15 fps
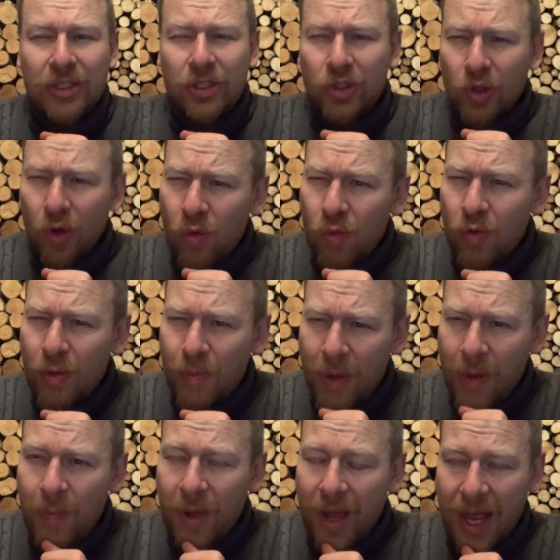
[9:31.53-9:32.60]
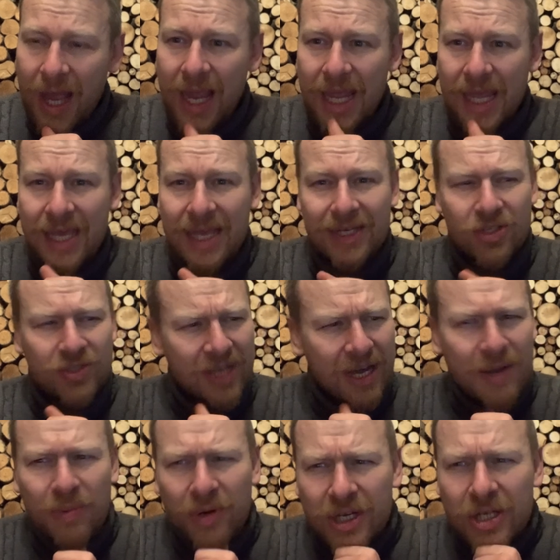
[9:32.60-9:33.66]
Don't remember hanging. Does
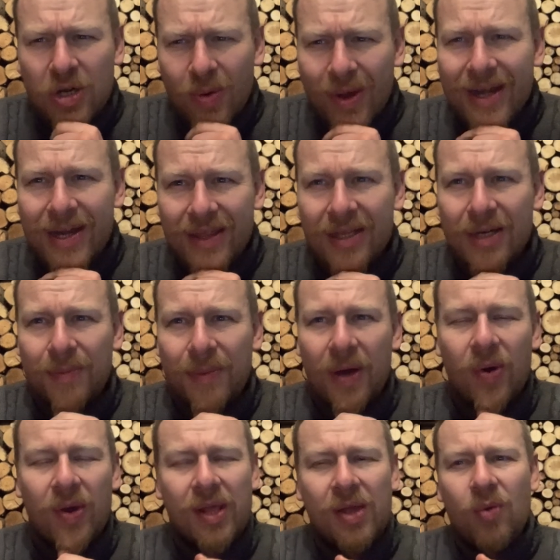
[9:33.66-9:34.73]
anybody know anything about